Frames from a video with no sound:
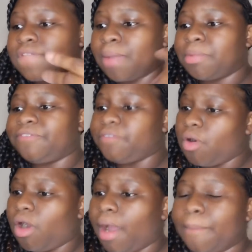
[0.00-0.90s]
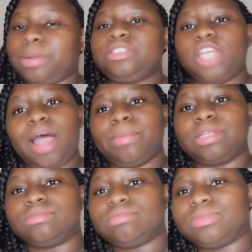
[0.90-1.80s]
Number four,
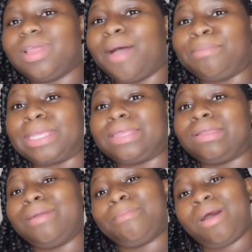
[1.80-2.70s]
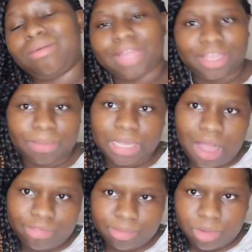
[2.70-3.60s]
pajama. I mean, mom like to be
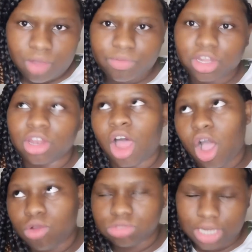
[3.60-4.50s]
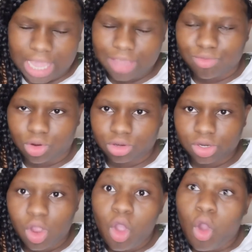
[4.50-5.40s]
comfortable with a long day of
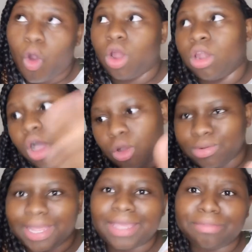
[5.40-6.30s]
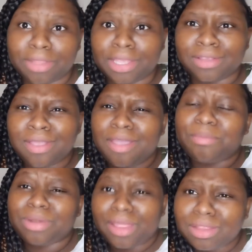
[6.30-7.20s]
work or a long day of this.
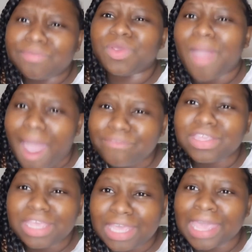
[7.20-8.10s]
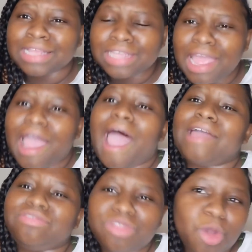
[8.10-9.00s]
Plus, if you have kids,
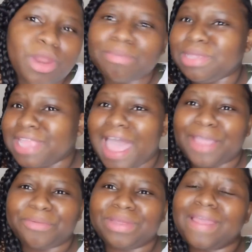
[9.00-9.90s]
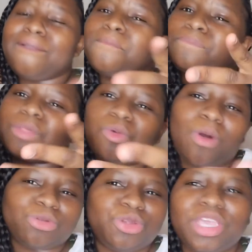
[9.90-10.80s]
I know that'd be tiring. So,
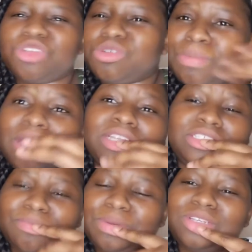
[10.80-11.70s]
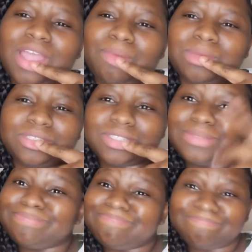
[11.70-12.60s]
won't you get your mother some
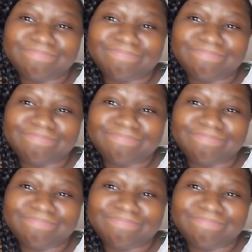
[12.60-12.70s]
pajamas?